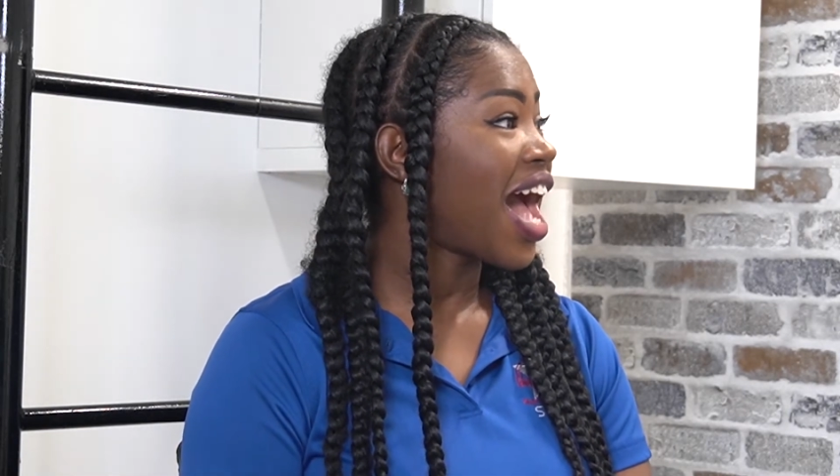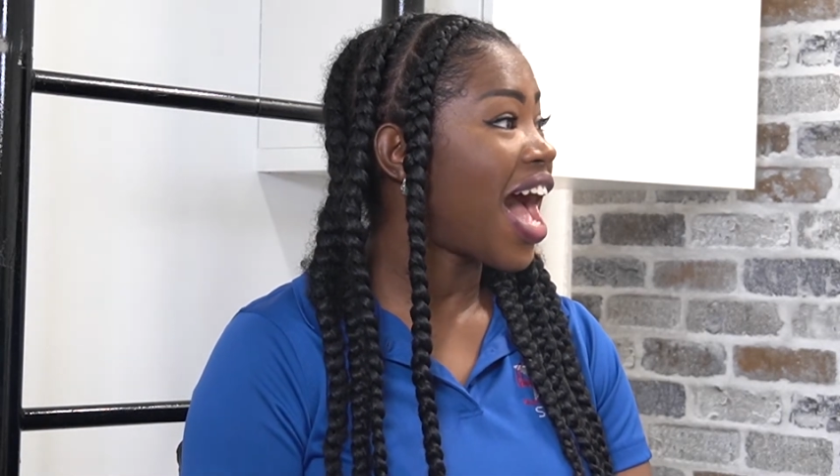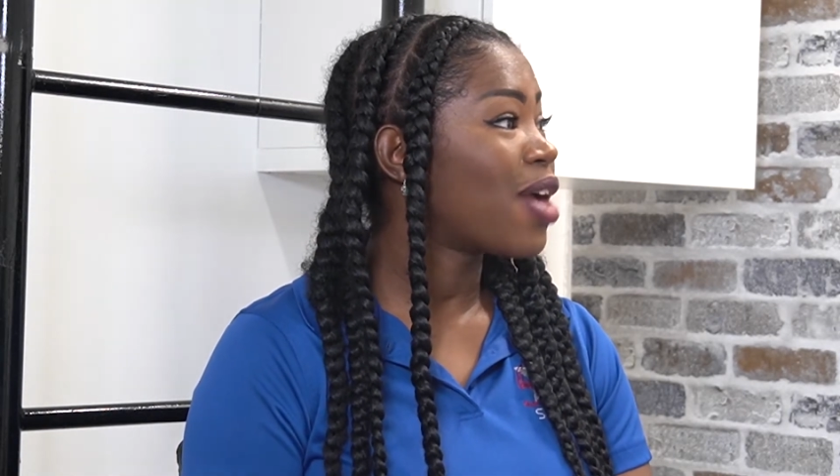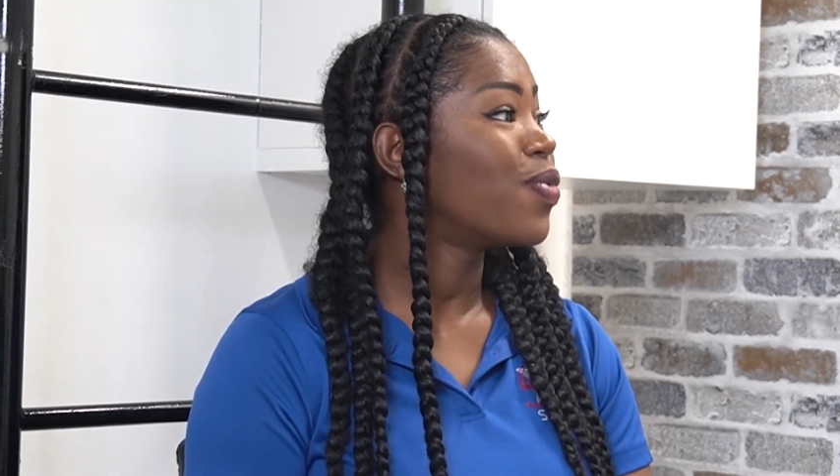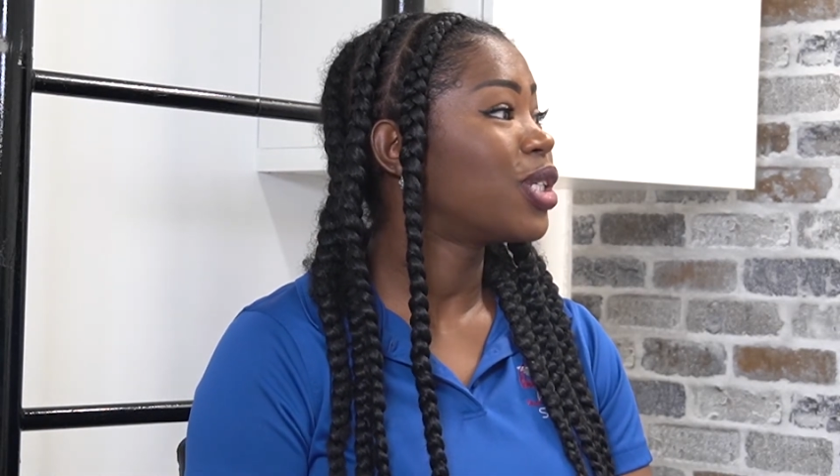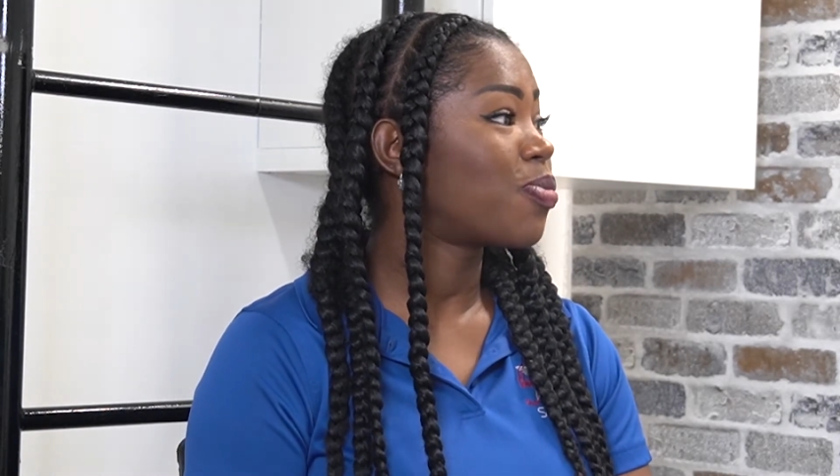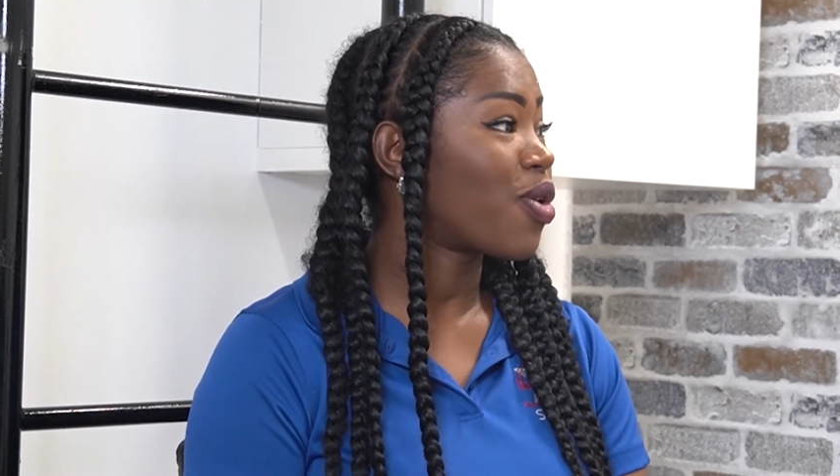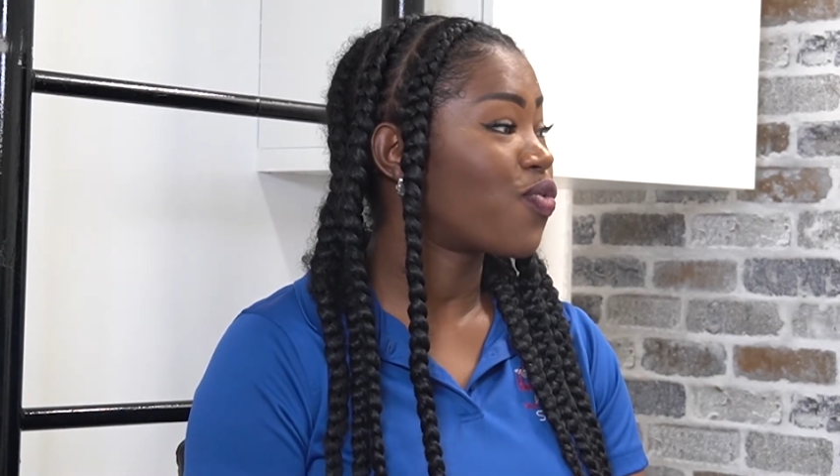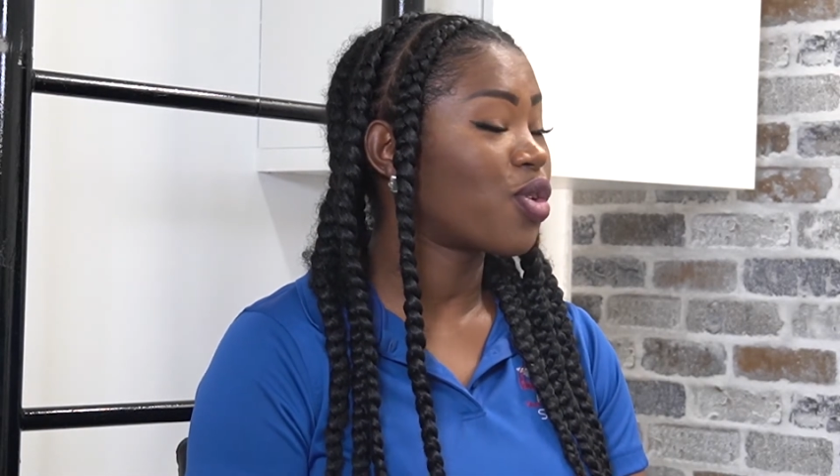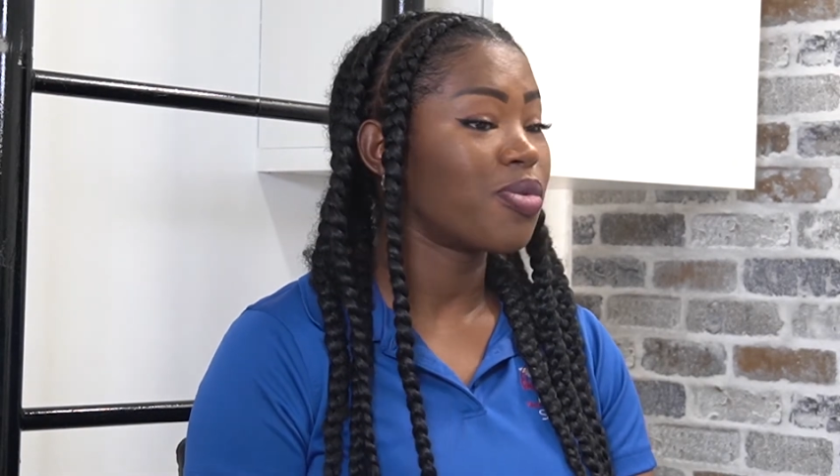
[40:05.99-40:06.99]
I was
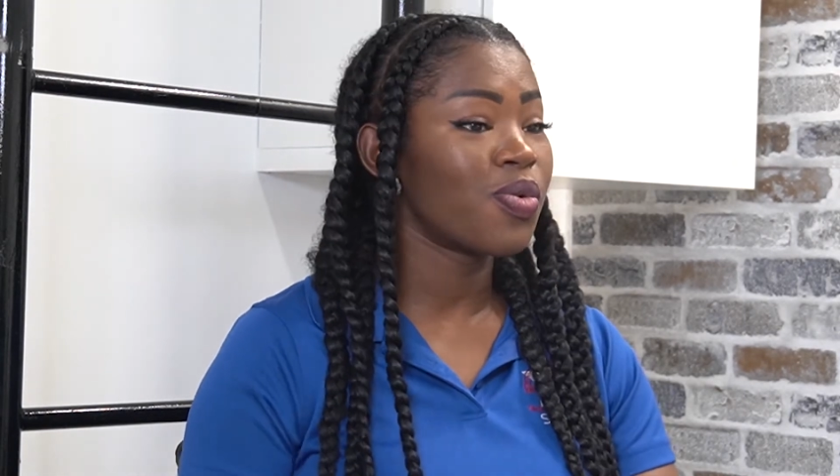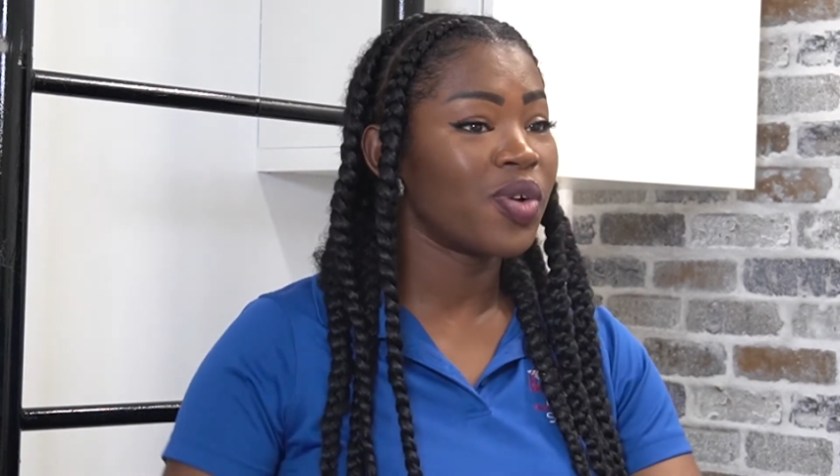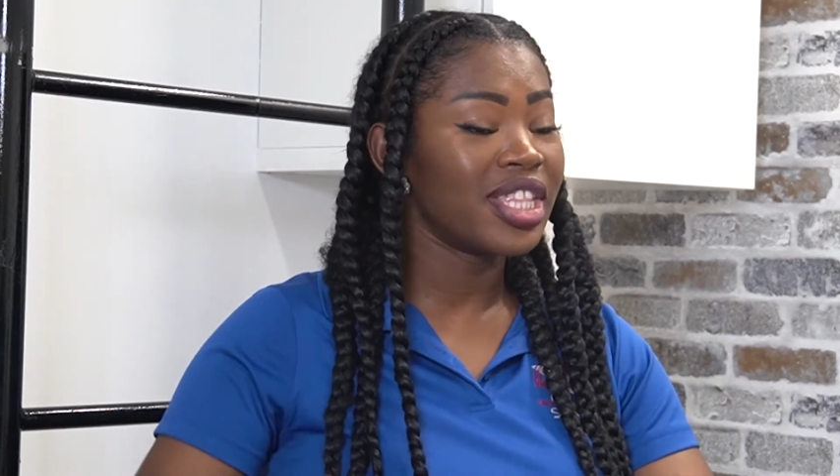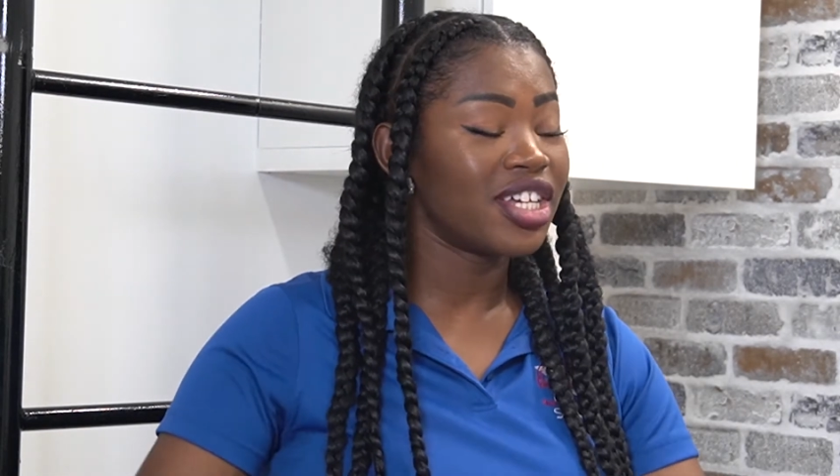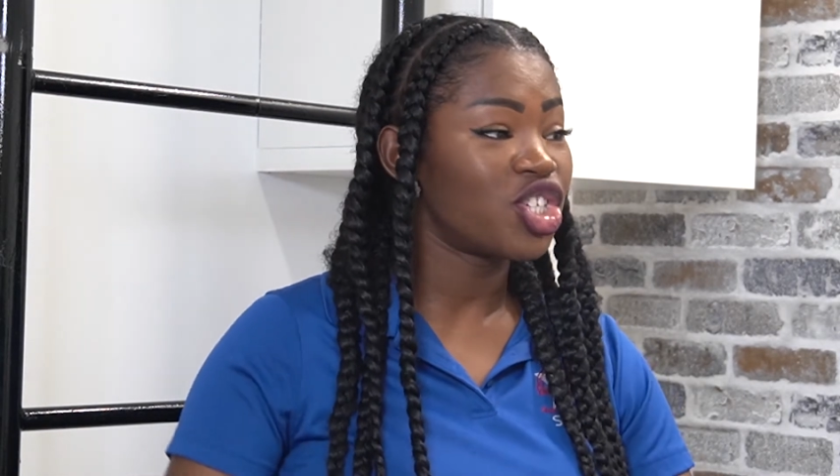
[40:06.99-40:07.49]
performing when the